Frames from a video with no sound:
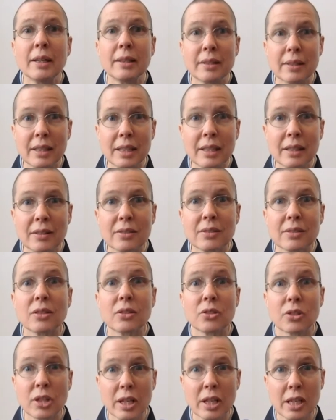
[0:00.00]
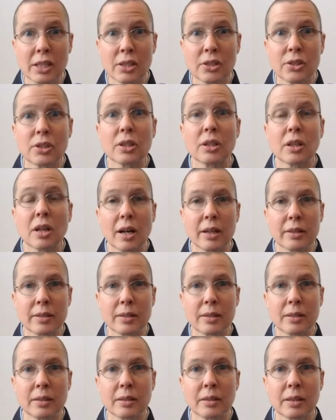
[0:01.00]
Things change
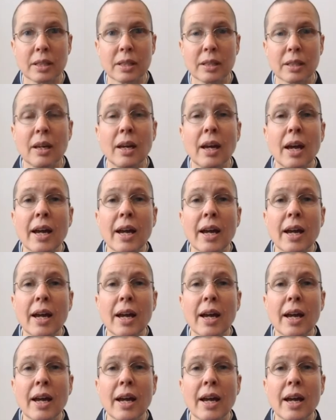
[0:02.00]
constantly.